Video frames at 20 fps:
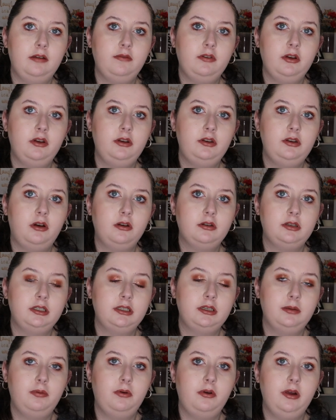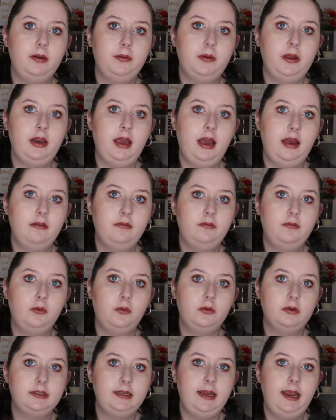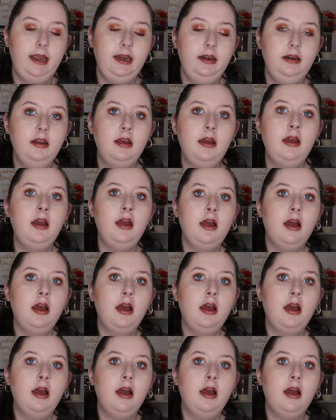I've got a doctor's appointment at 4:10.